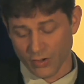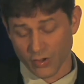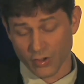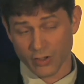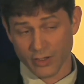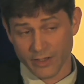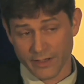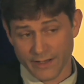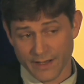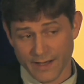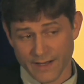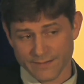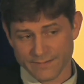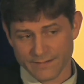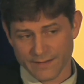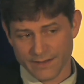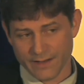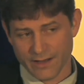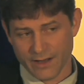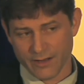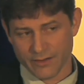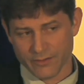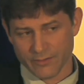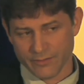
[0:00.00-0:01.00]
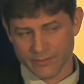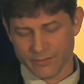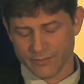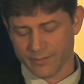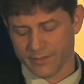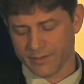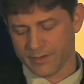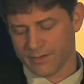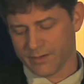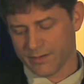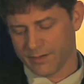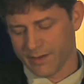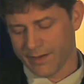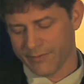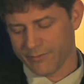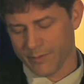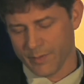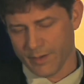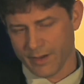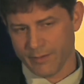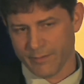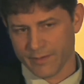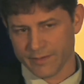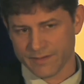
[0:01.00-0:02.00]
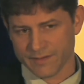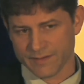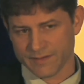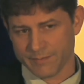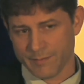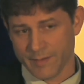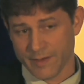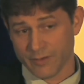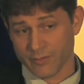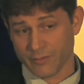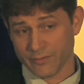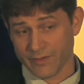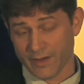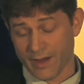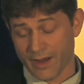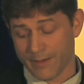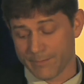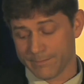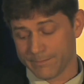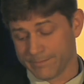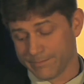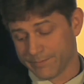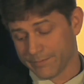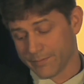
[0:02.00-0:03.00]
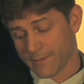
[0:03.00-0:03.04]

early 1900s when everybody went to spindletop.